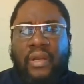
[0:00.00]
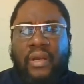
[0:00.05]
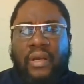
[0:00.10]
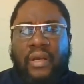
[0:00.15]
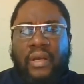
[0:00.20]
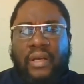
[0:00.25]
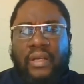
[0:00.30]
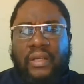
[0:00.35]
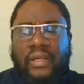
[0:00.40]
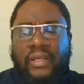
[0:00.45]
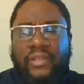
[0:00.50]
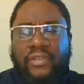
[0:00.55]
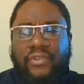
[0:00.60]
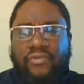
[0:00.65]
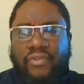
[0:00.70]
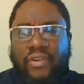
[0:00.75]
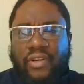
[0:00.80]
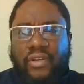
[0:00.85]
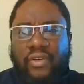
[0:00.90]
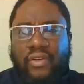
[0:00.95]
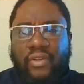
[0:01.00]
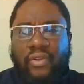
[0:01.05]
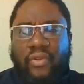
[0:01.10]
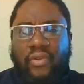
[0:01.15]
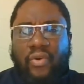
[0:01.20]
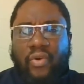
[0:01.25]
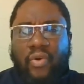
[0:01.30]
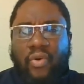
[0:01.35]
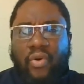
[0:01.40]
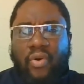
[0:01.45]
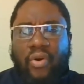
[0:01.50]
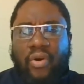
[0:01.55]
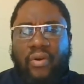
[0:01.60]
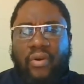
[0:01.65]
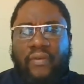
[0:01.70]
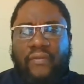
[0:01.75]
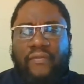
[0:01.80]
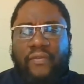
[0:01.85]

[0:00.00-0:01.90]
a struggle or